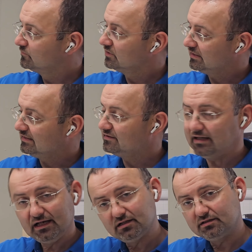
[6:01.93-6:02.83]
can
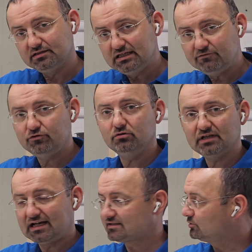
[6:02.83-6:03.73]
tell if you
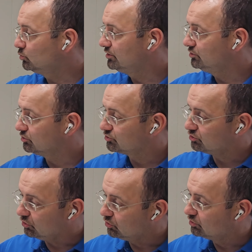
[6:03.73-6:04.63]
lock the windows
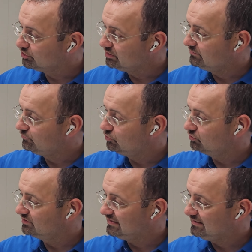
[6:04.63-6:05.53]
or if you
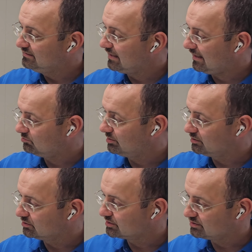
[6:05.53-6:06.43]
did not,
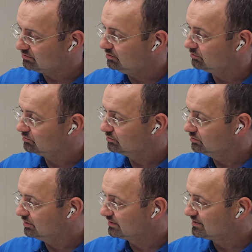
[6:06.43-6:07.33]
because, you know, you
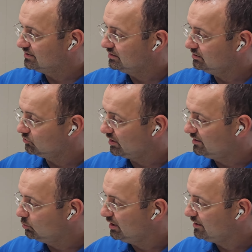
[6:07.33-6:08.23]
can see right
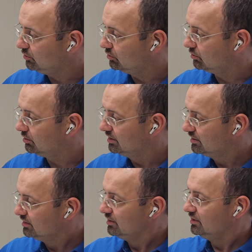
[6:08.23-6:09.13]
away. Or
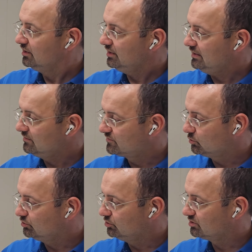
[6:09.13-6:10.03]
if the
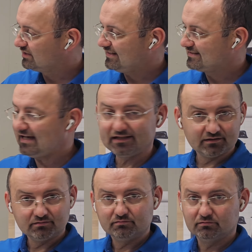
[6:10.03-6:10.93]
window is like
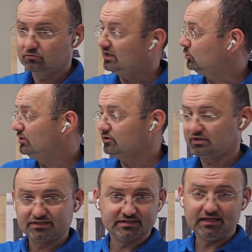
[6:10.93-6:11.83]
that, right away you
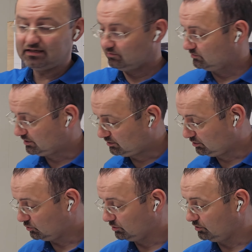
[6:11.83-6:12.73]
can say that, you
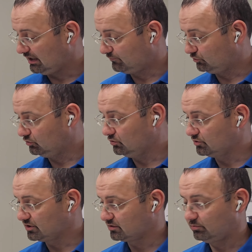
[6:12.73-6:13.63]
know, what you have to do, you
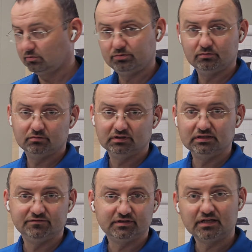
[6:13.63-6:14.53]
just
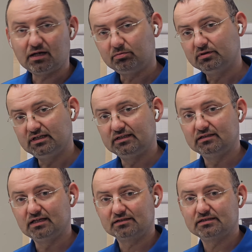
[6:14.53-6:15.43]
lift it up and
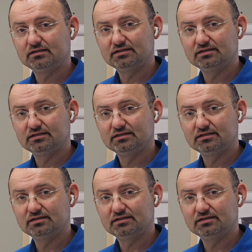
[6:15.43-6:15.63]
unlock the